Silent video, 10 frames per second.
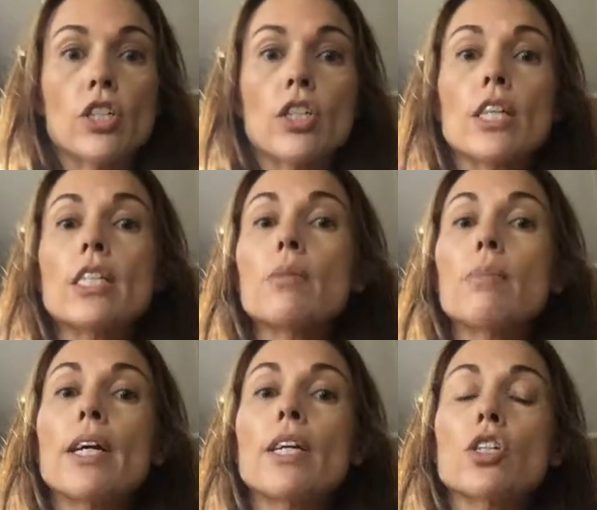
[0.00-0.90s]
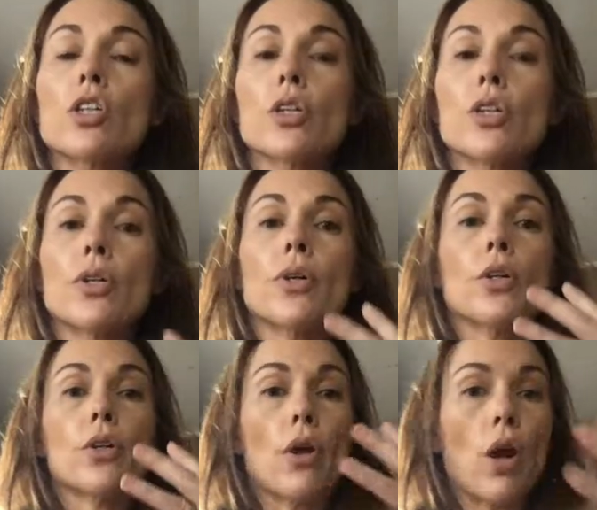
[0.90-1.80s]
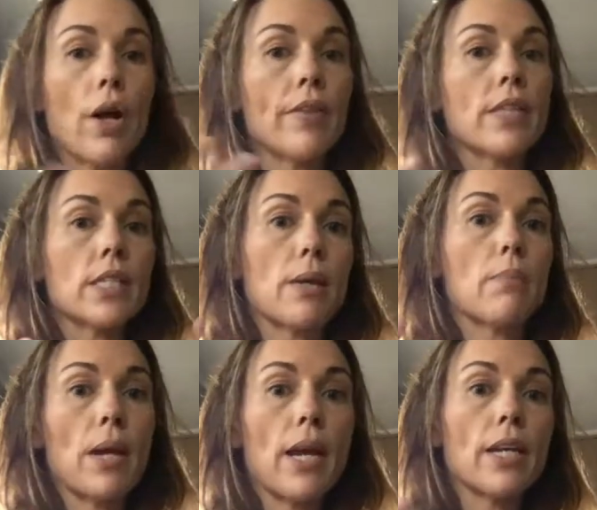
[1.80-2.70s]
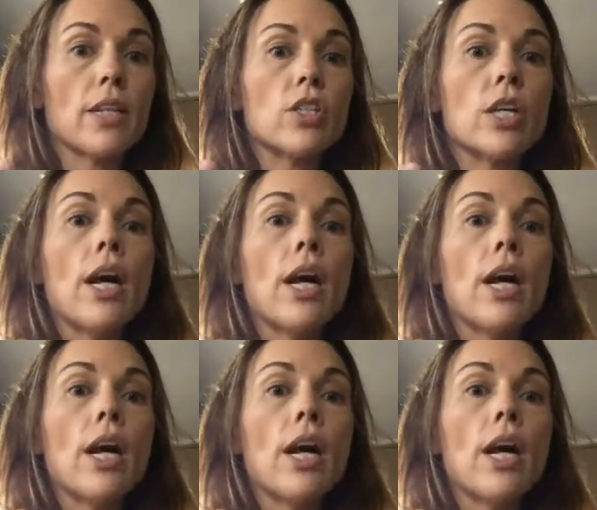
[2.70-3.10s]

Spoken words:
just to make sure you're on the same page.